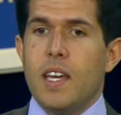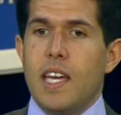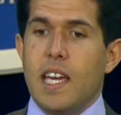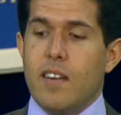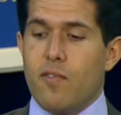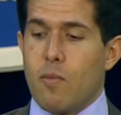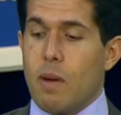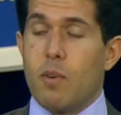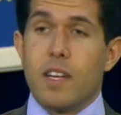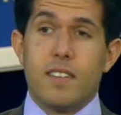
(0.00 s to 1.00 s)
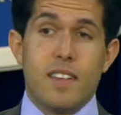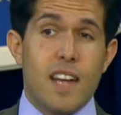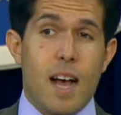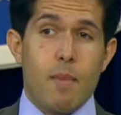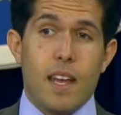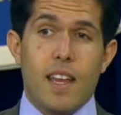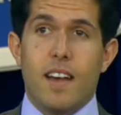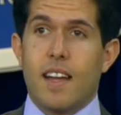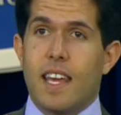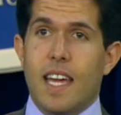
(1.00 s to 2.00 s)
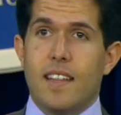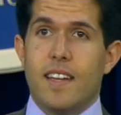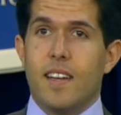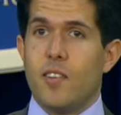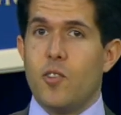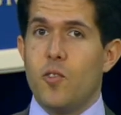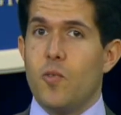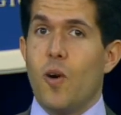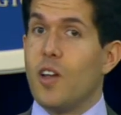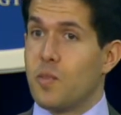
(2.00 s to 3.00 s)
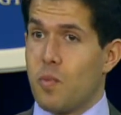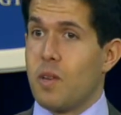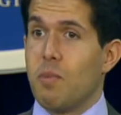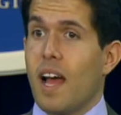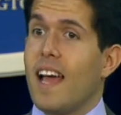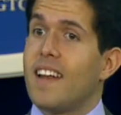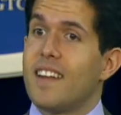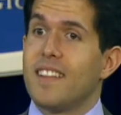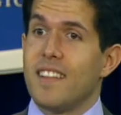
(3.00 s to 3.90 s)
If Republicans had nominated a candidate who was pretty bland,